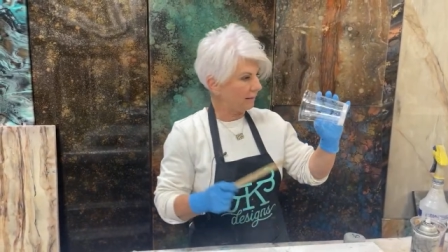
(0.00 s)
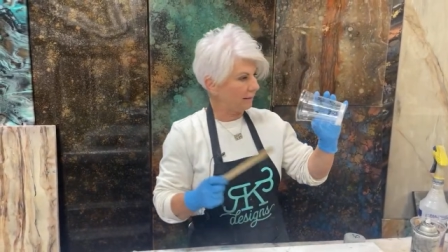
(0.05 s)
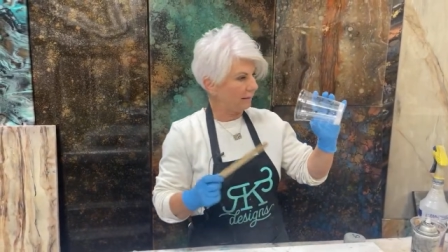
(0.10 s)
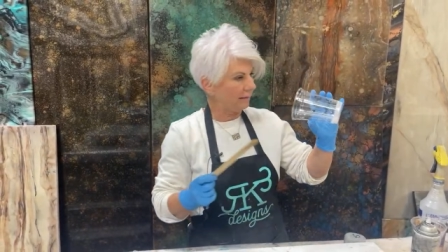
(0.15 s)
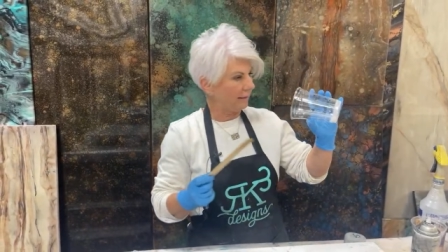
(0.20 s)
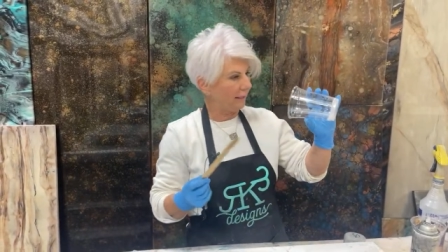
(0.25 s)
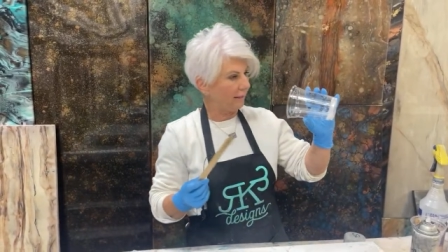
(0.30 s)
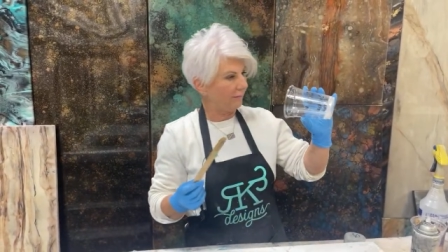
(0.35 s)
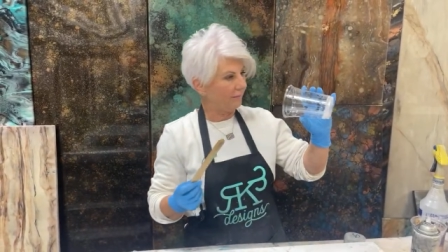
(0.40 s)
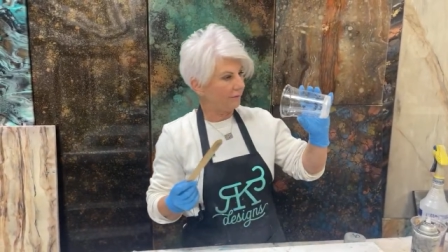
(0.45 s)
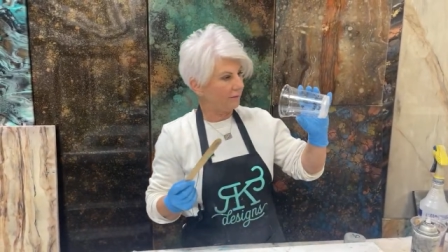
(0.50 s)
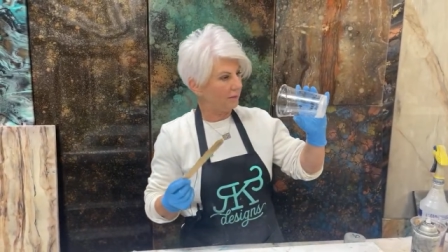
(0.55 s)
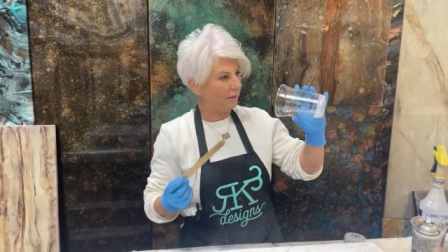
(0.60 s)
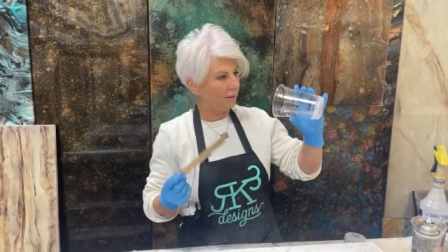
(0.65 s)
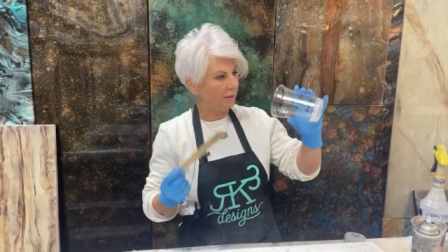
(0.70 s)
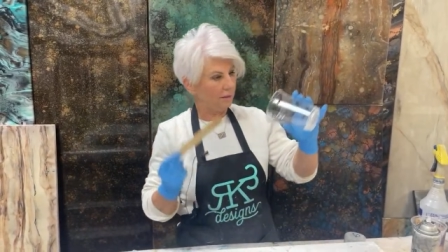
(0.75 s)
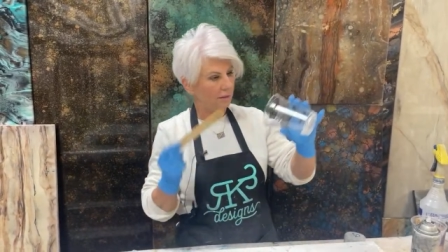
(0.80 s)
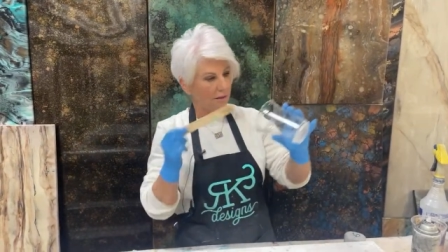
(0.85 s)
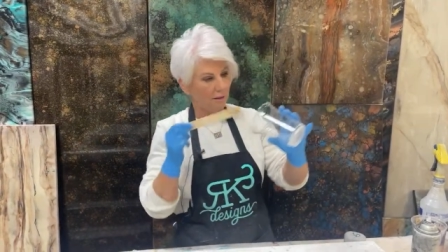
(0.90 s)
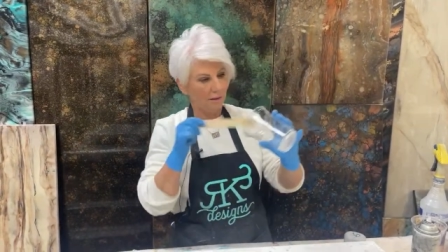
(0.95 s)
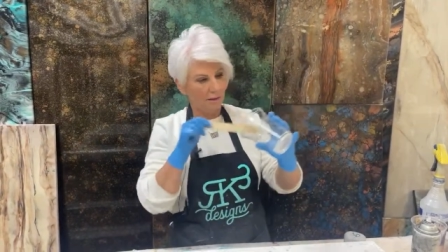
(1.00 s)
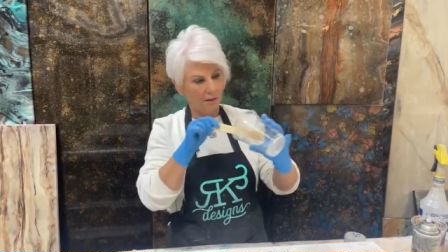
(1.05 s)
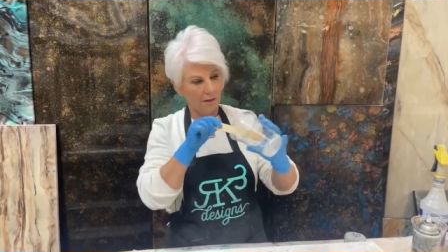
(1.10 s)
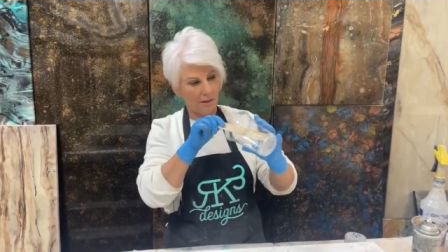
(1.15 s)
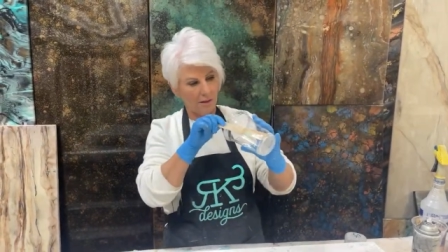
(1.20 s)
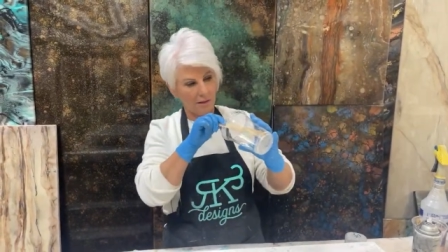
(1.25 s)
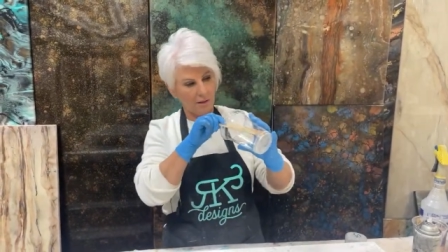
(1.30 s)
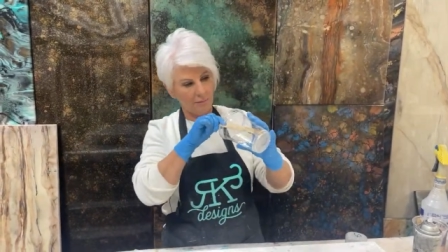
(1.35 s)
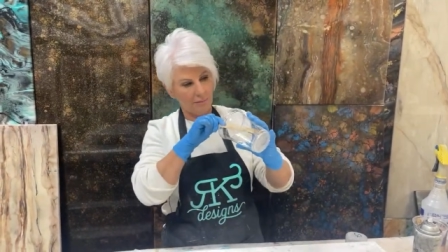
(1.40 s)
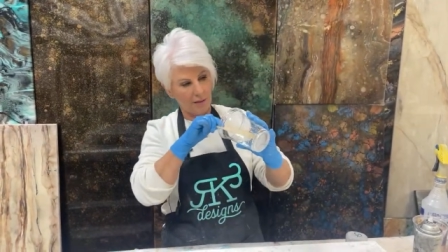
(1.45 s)
left
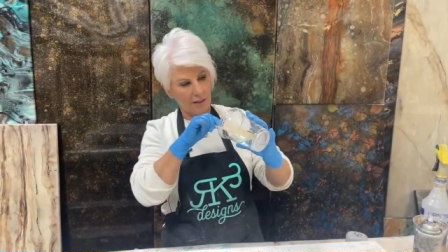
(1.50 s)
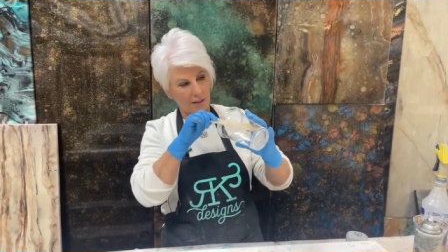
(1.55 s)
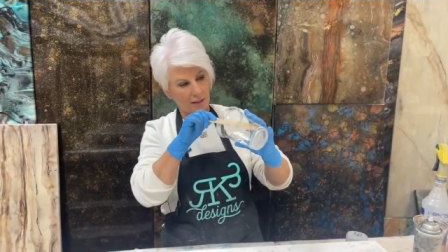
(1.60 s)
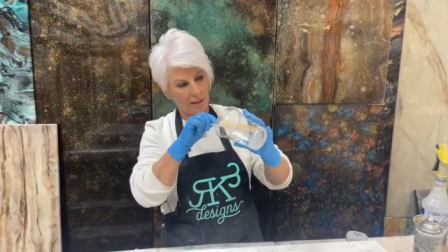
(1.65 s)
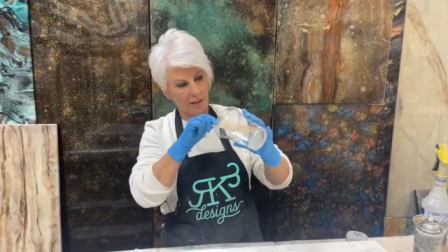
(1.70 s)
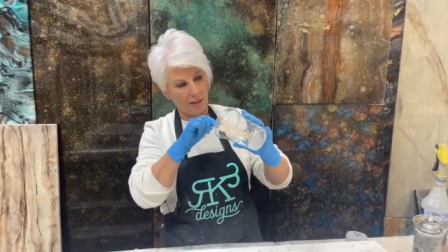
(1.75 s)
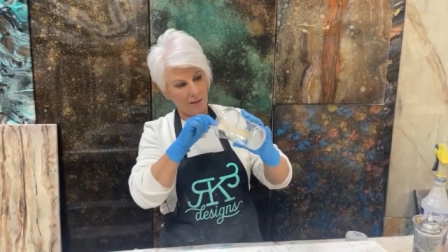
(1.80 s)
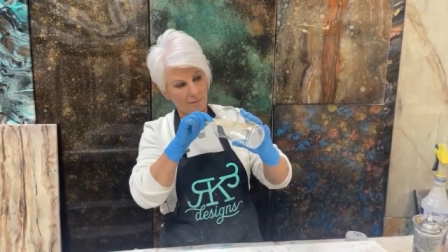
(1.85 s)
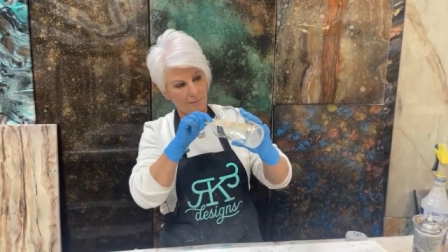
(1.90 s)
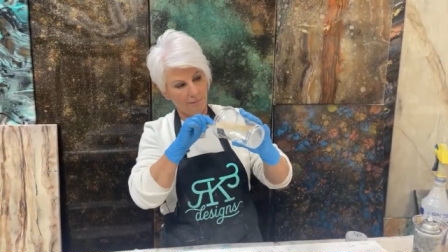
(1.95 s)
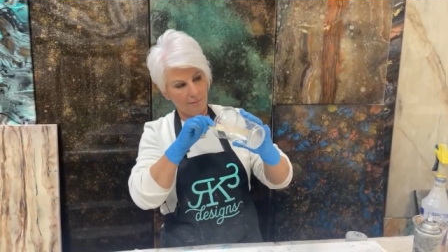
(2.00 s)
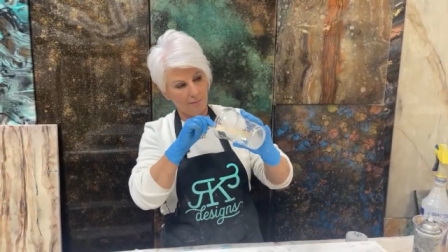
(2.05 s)
in my cup.